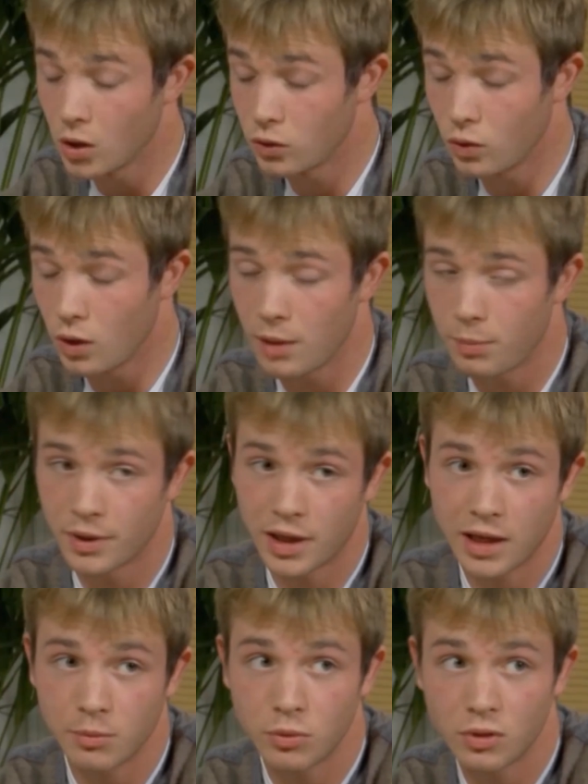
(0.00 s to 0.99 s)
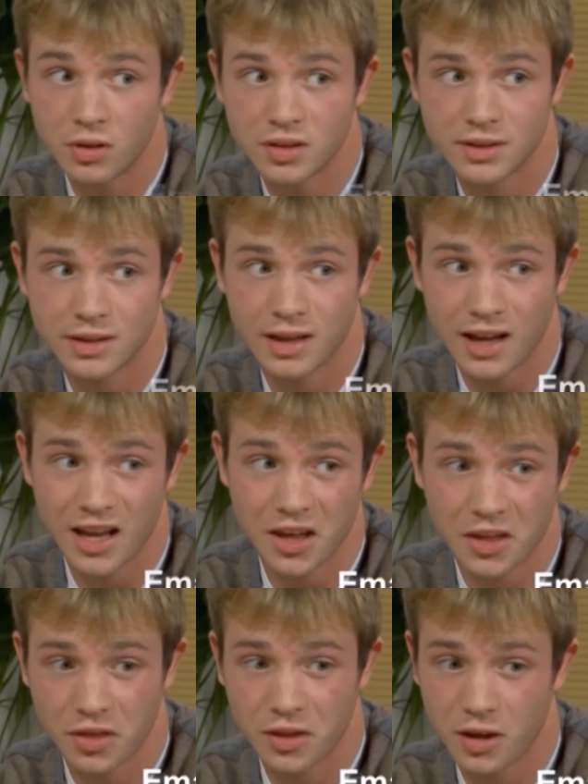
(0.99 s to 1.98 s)
To help my neighbors,
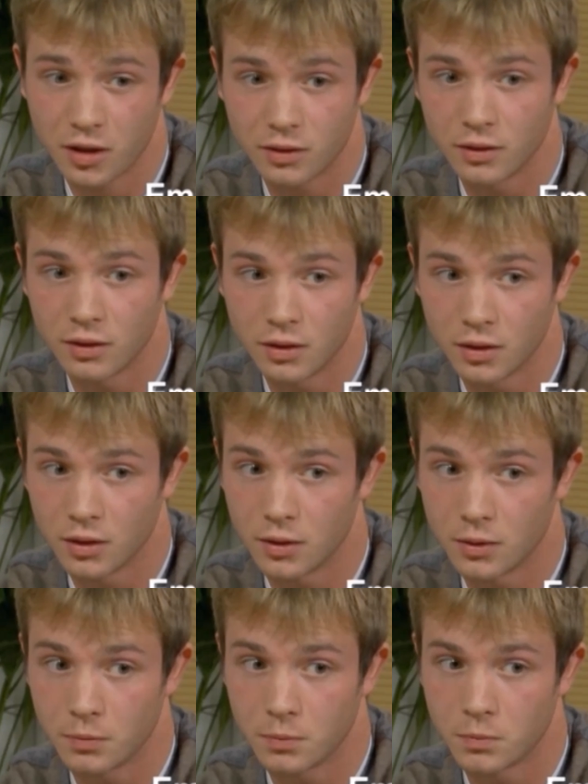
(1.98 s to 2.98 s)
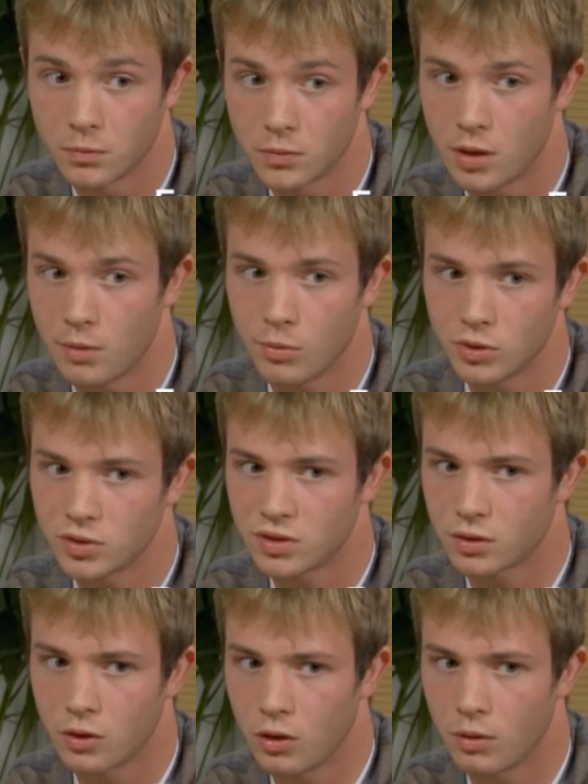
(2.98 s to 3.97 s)
I think the
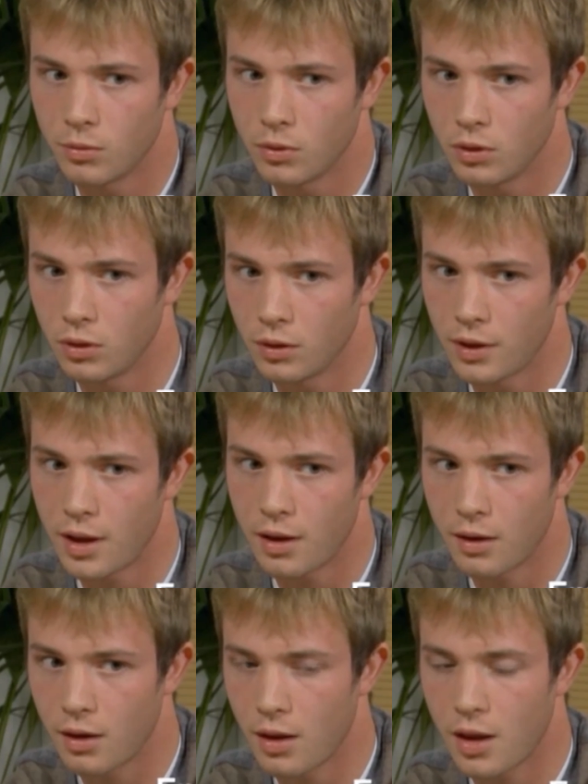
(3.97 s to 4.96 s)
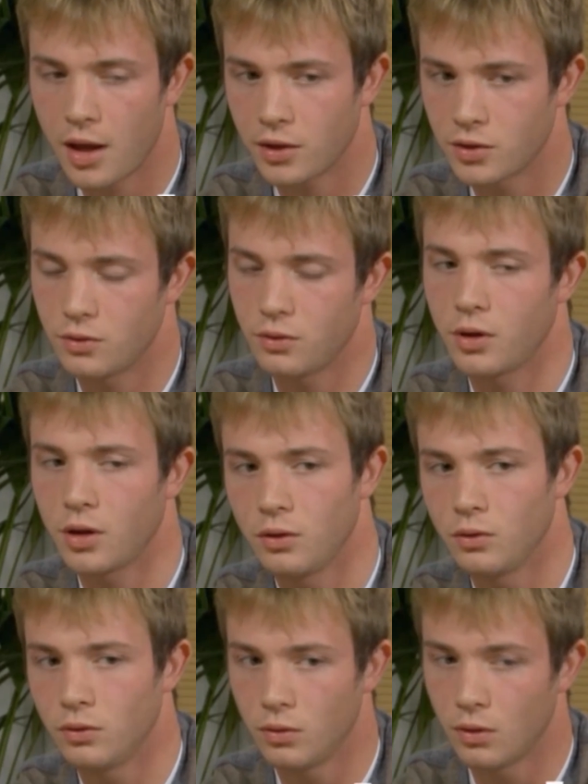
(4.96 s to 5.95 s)
most common action you
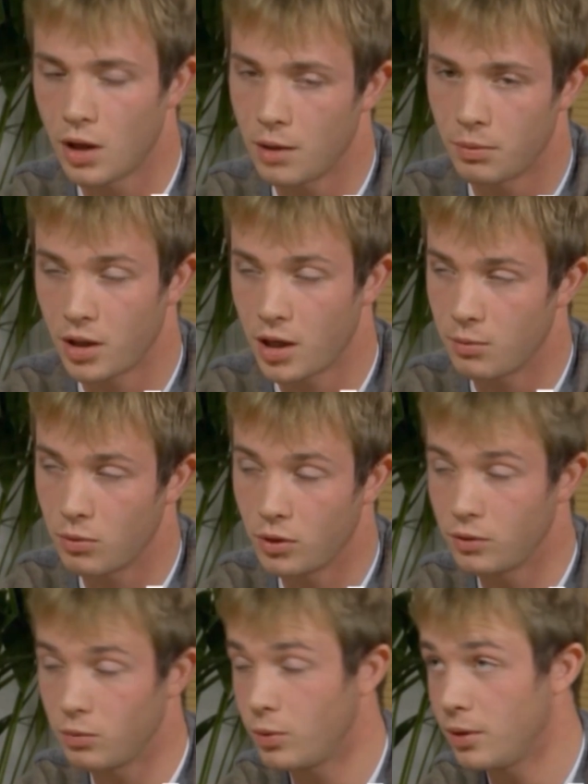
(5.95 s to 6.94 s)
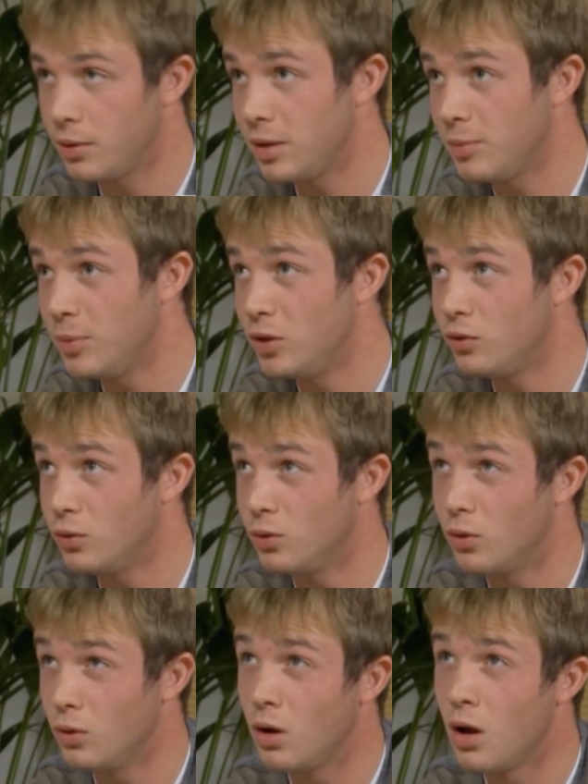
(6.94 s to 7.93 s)
can do to help a neighbor would be
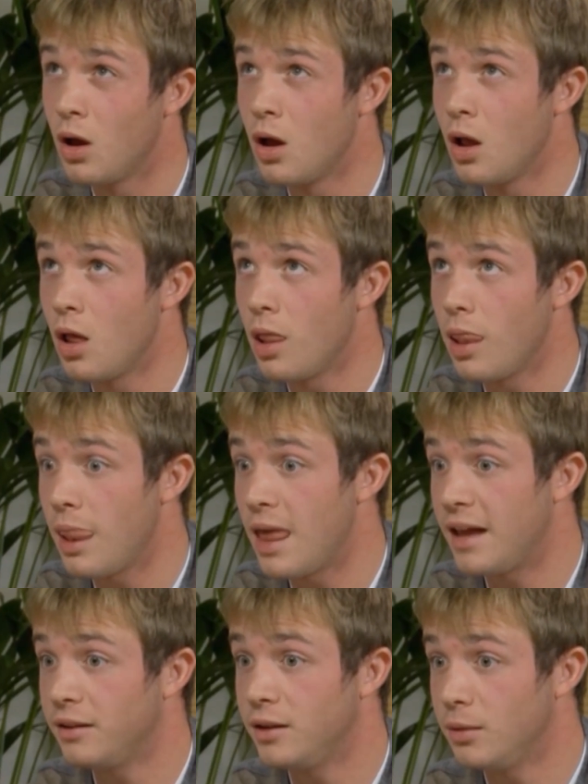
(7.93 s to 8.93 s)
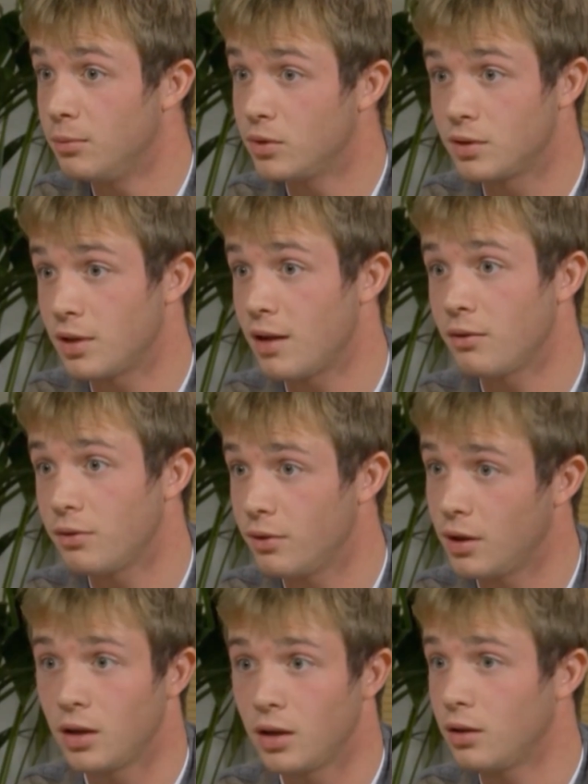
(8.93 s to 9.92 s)
to lend him
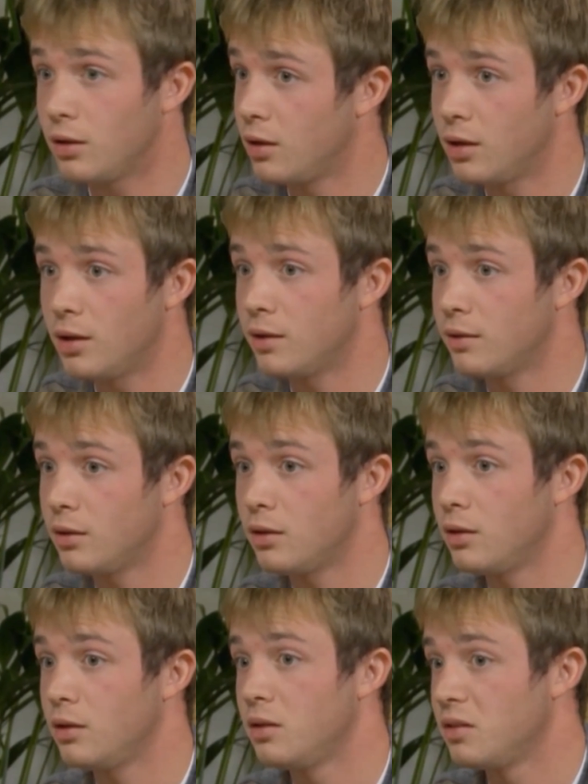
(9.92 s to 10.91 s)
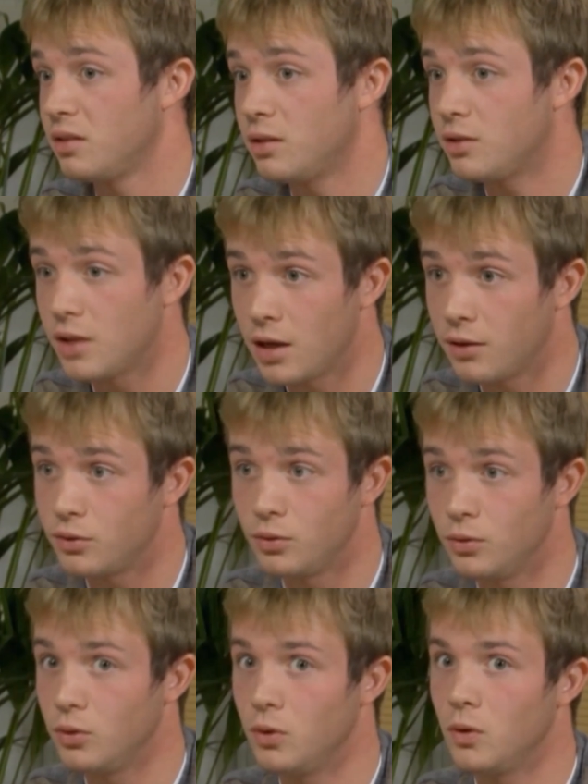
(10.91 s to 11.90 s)
something. He doesn't have
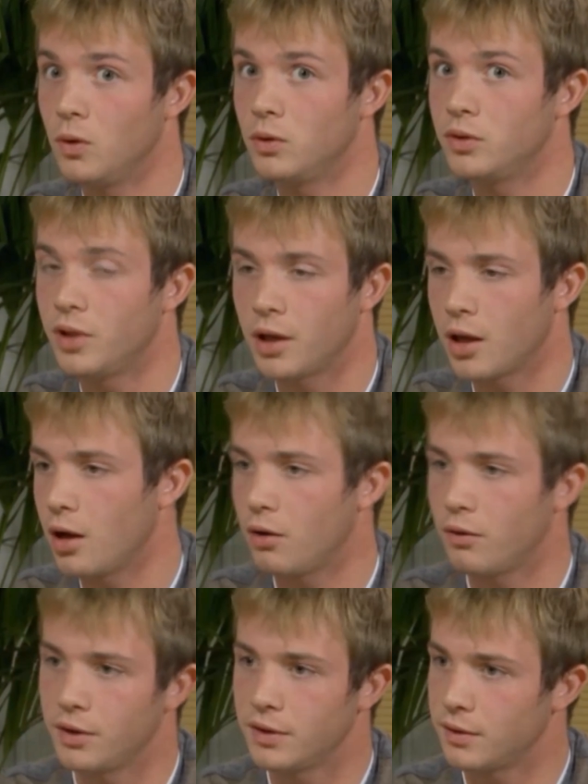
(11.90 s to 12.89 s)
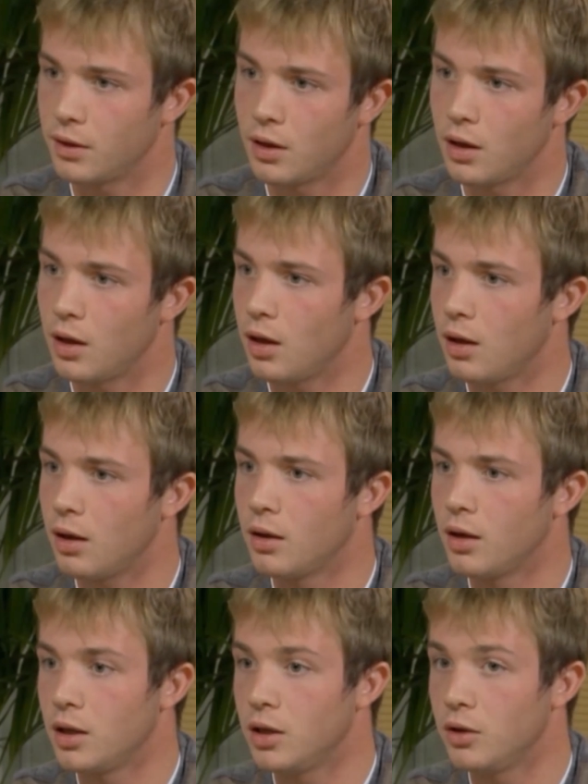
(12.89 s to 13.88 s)
to take care of
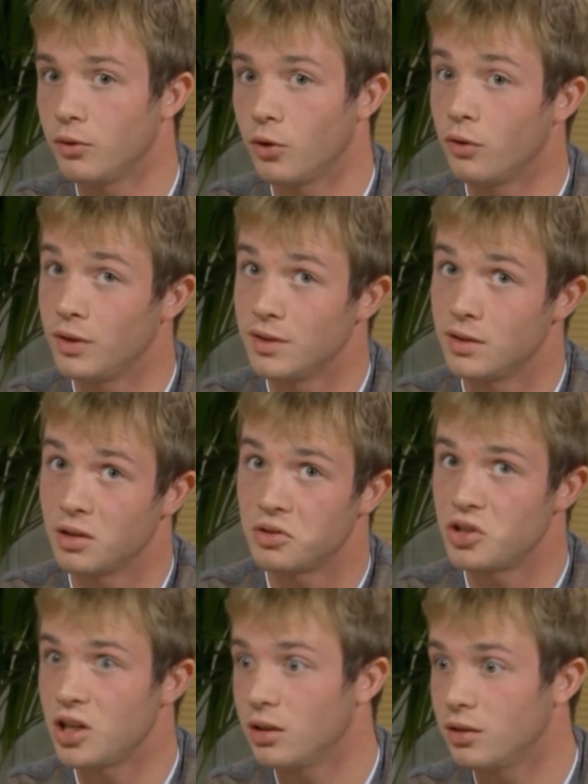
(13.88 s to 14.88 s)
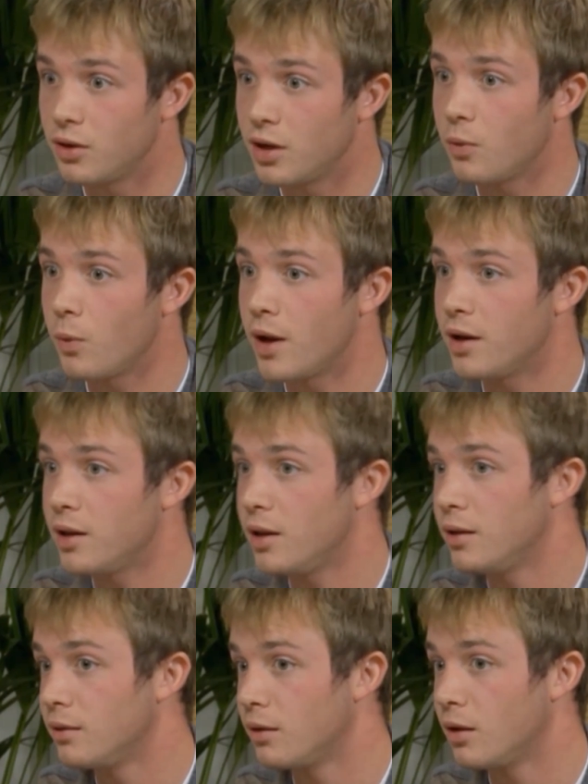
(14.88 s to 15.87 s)
his children when
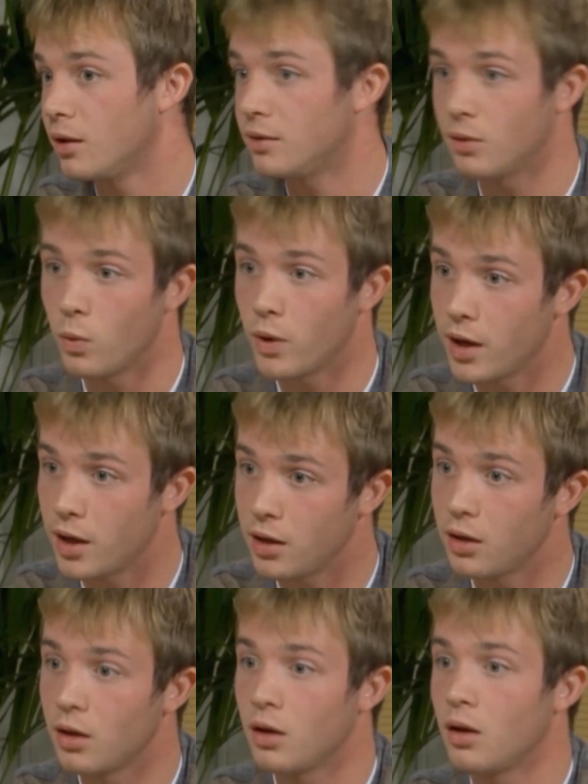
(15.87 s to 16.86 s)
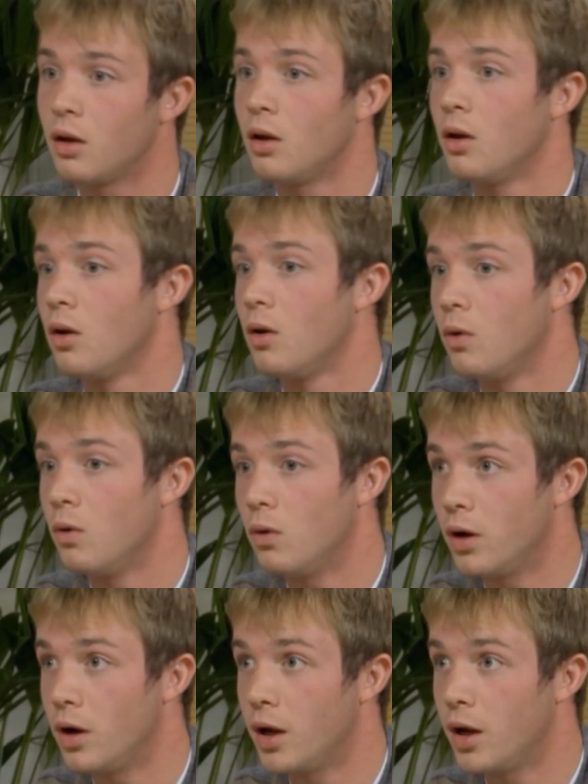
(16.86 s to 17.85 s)
he's away,
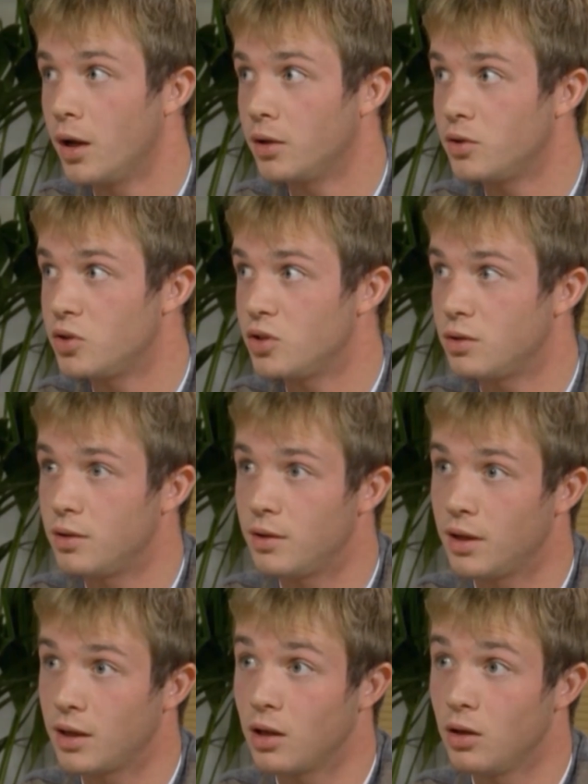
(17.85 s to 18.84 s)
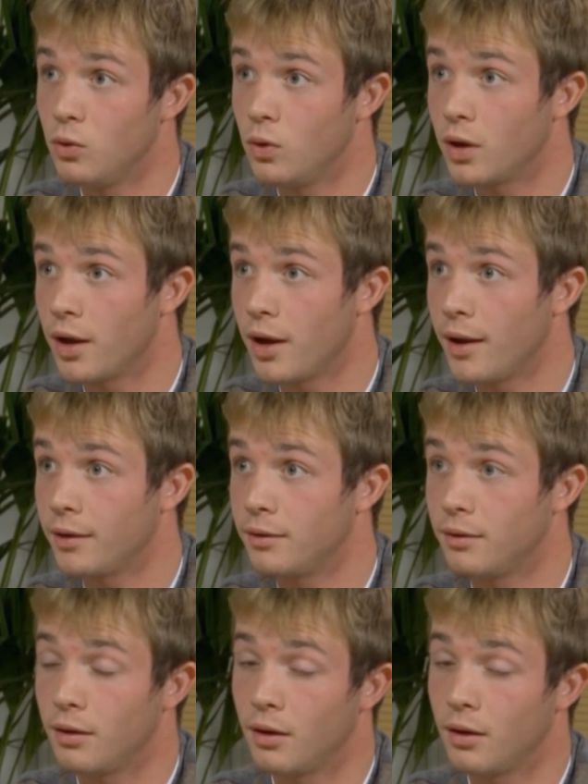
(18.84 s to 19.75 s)
or take a look at